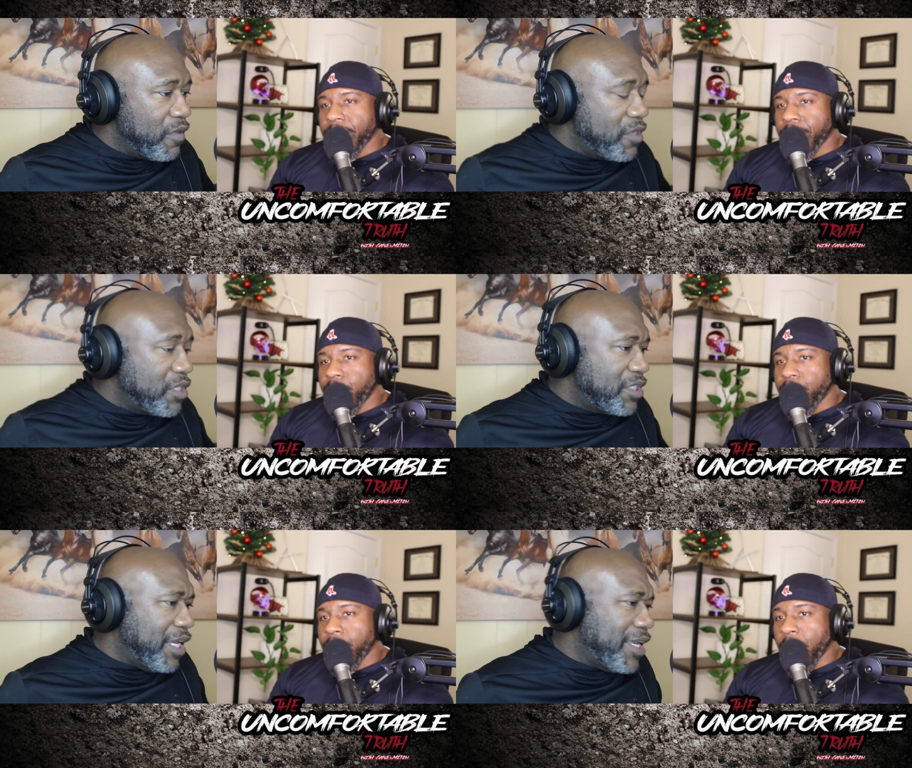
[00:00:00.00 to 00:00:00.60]

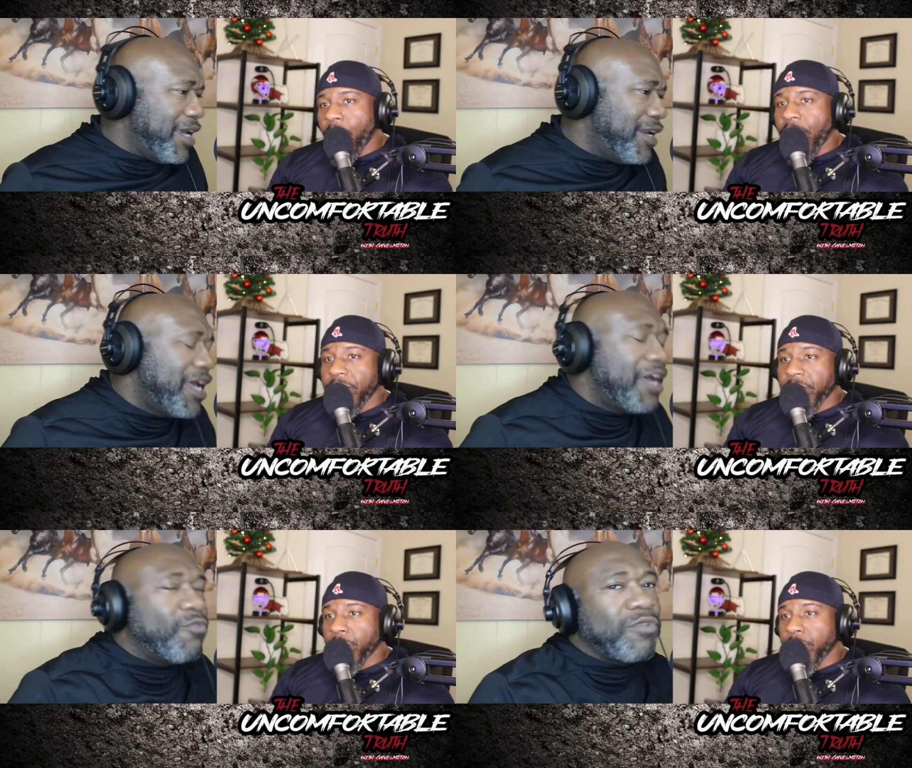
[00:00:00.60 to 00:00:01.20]
Speaker 1: Say again. Why are the
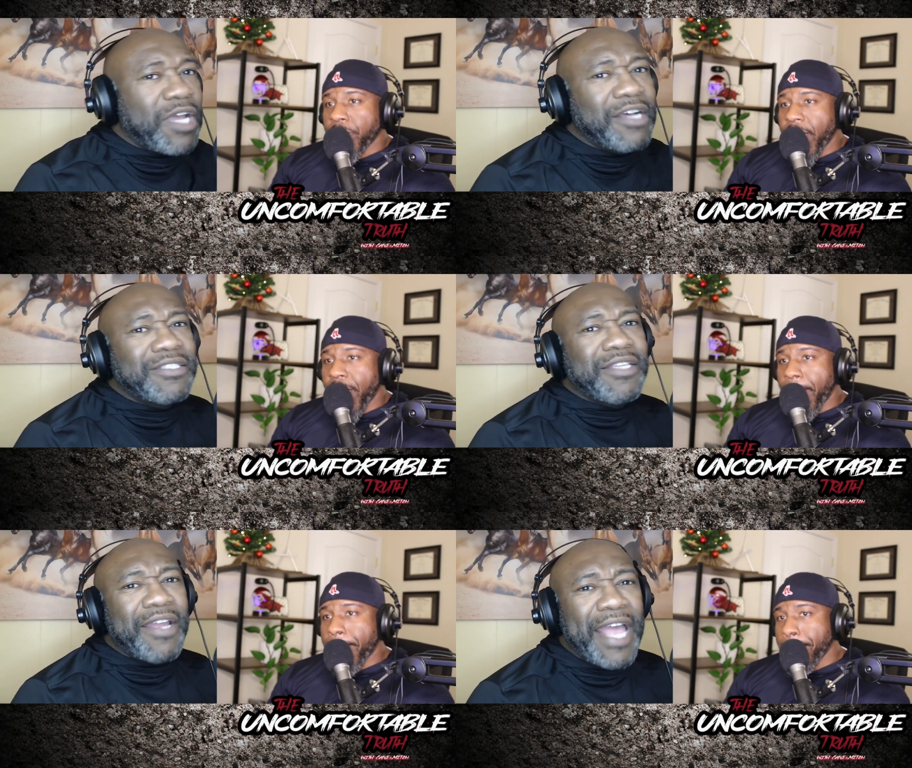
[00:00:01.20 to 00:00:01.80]
schools because
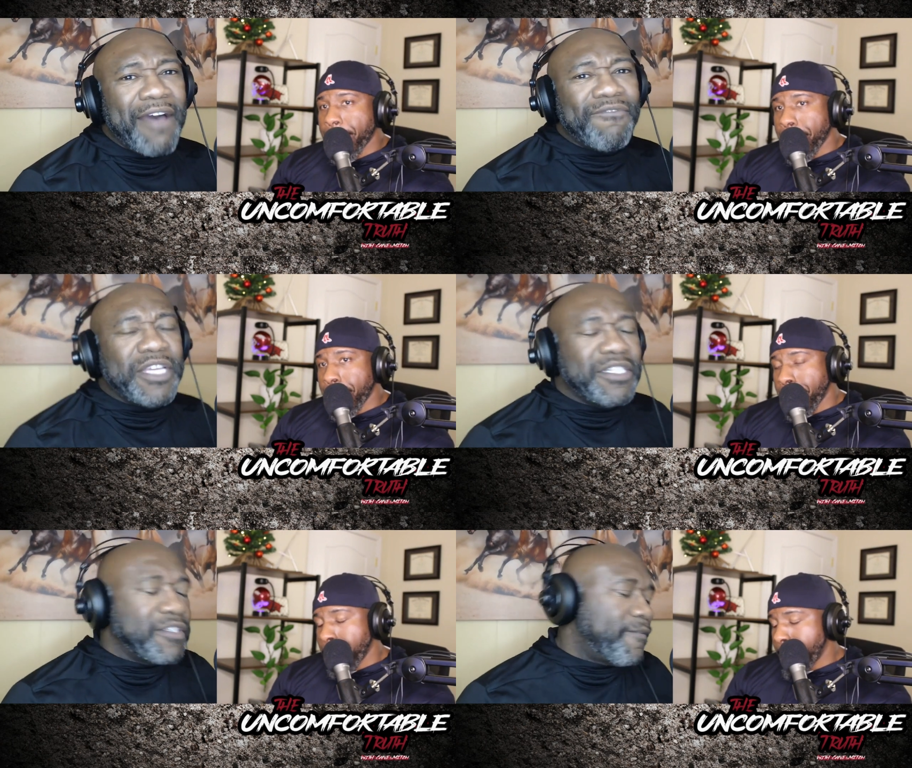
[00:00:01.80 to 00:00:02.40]
bad? they have
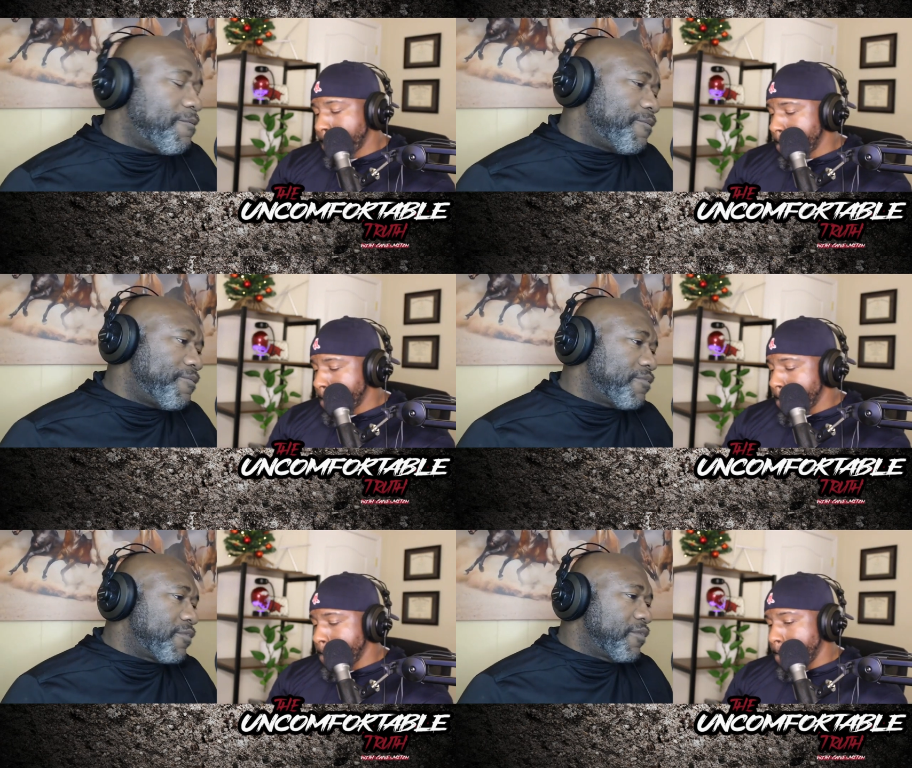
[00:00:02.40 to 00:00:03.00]
these
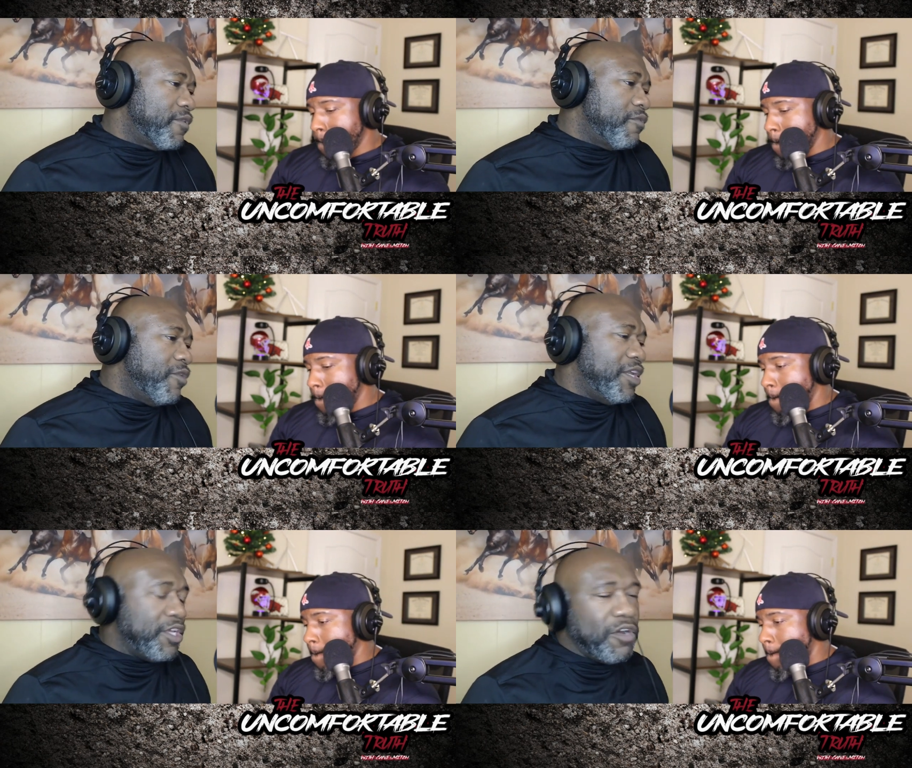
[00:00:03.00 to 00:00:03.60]
well,
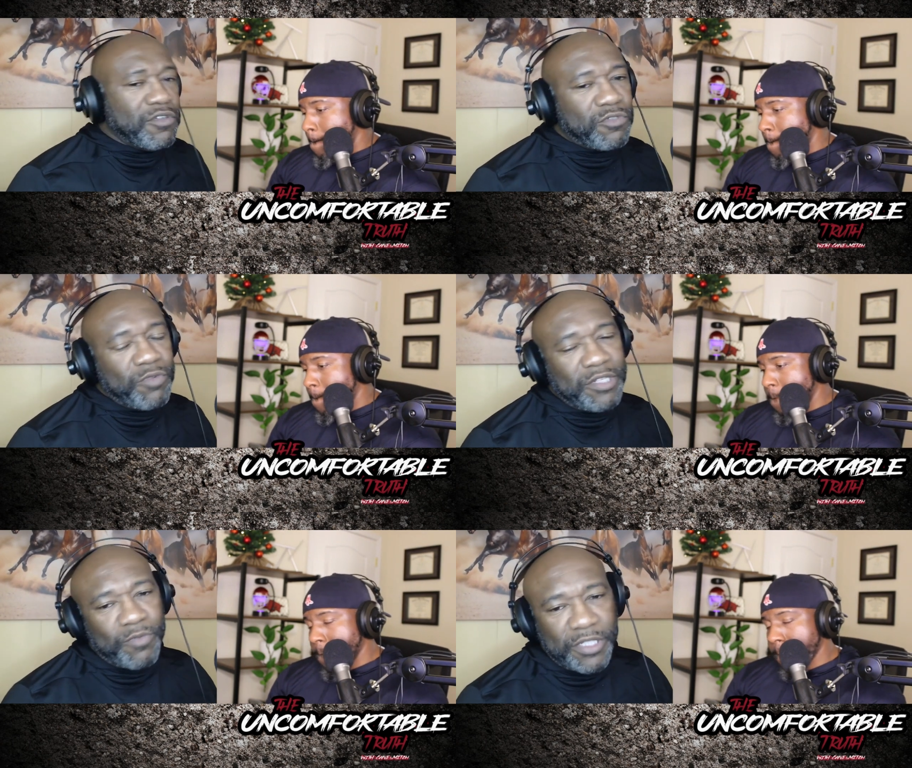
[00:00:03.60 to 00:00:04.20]
it goes, we,
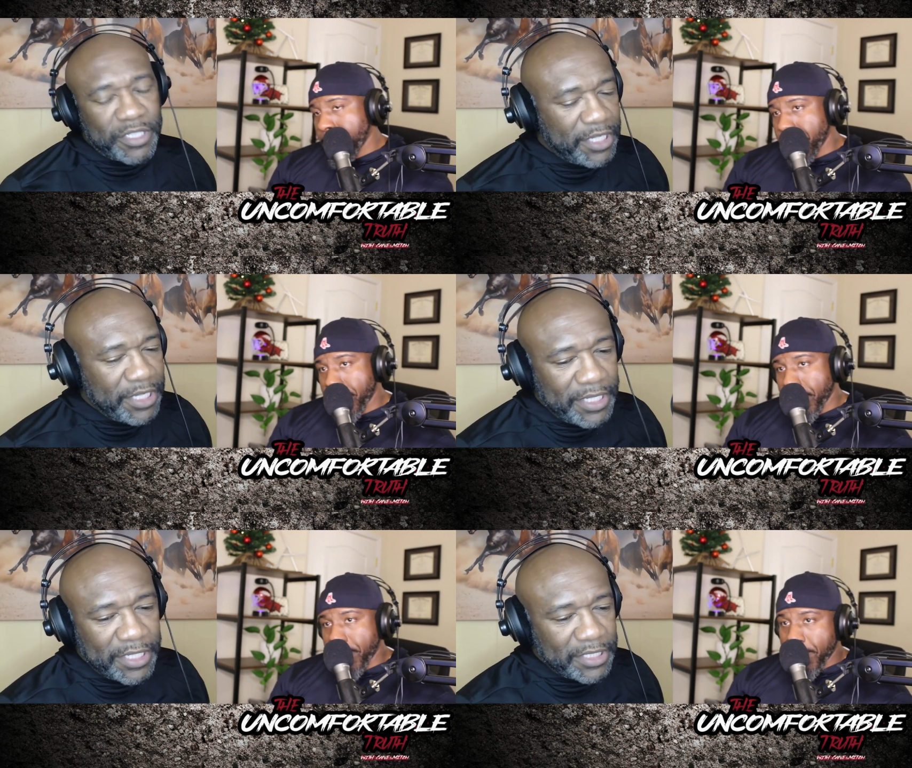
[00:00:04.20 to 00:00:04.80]
we just hit
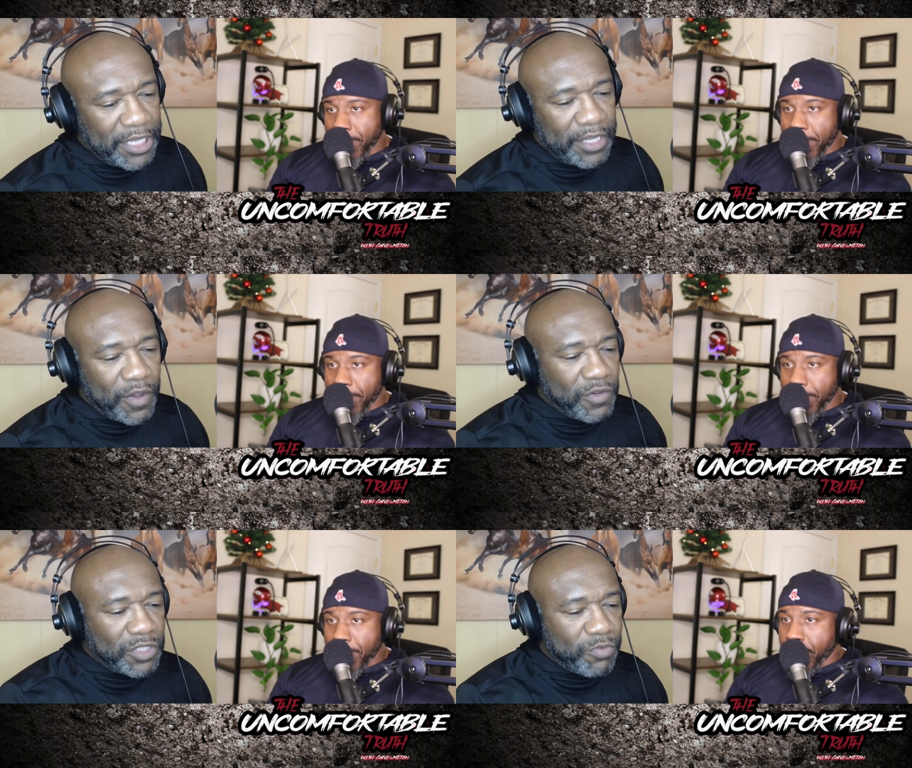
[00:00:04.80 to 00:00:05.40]
this. It
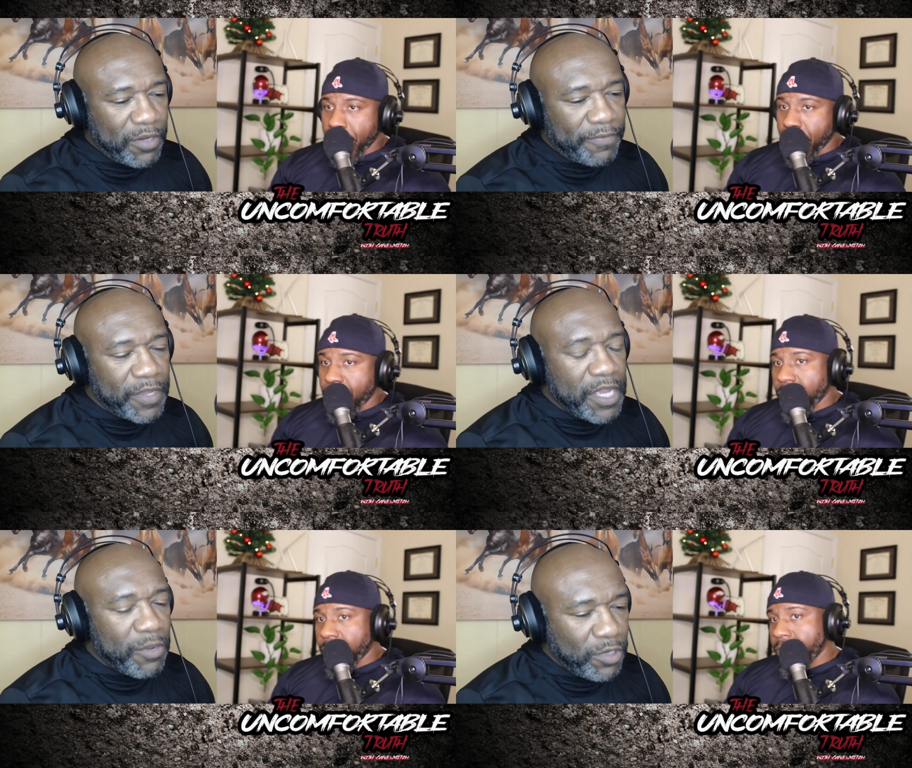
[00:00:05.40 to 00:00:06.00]
goes with,
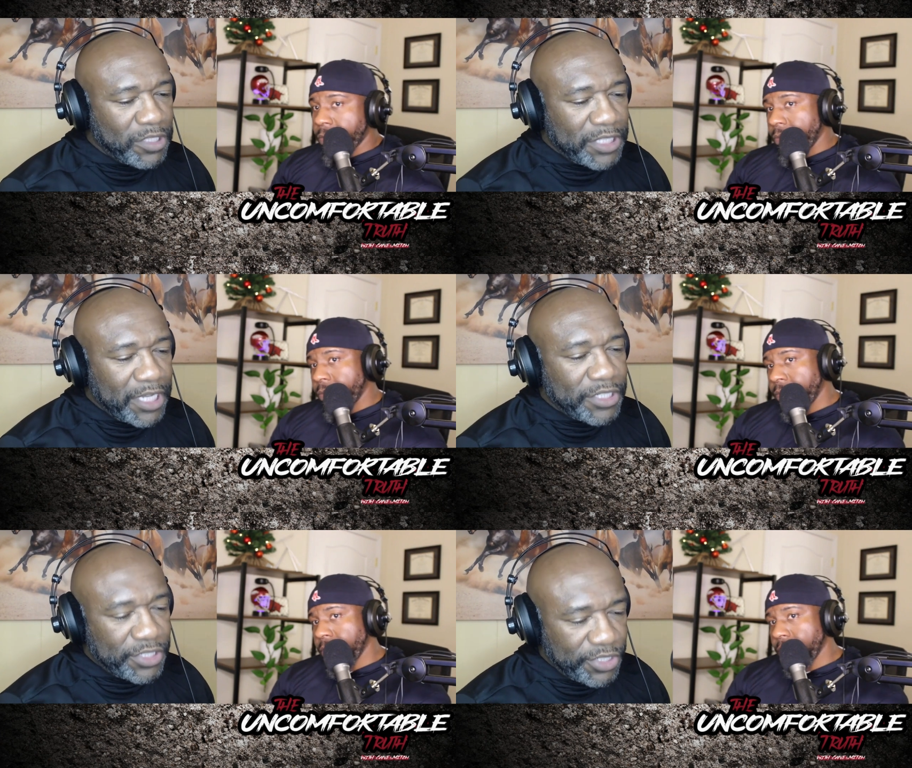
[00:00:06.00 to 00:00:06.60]
we'll say the
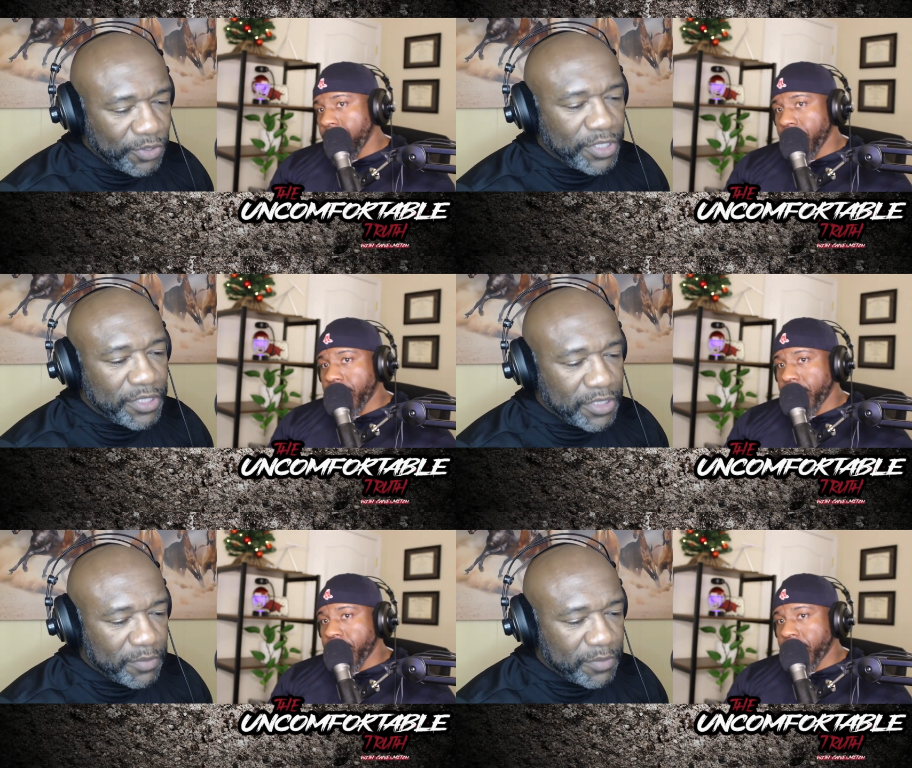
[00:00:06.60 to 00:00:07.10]
students